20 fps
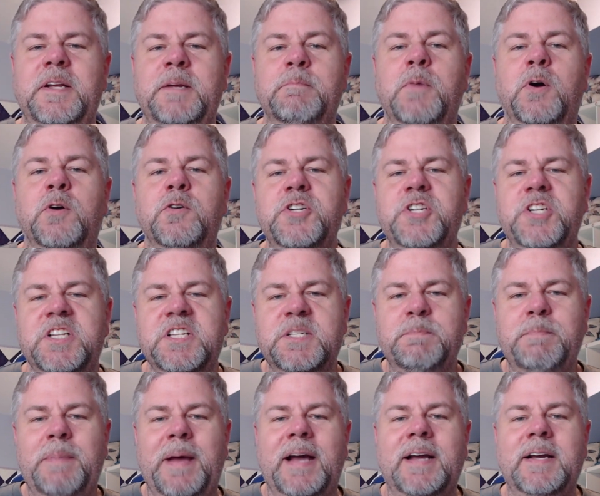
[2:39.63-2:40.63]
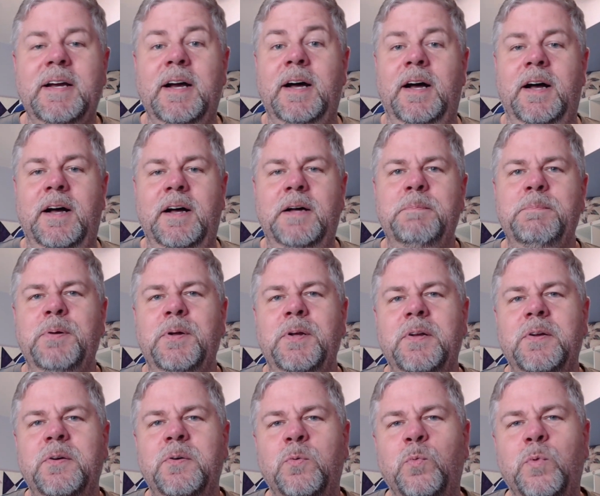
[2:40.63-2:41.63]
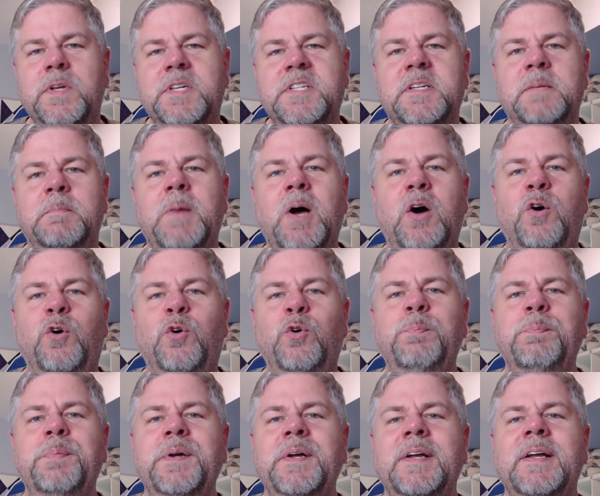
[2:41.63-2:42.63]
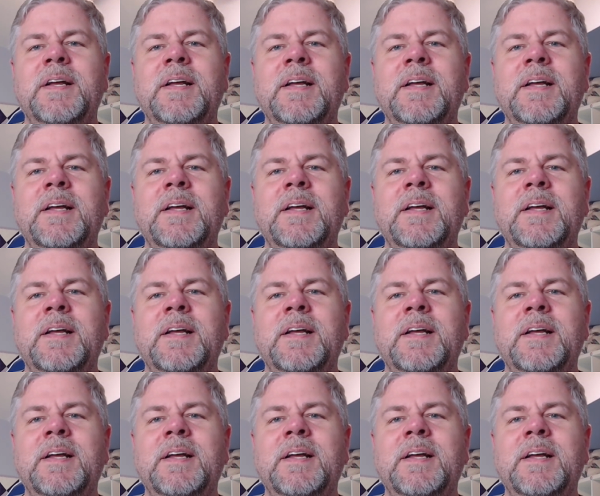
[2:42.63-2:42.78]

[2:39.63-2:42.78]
emotions back up with some hope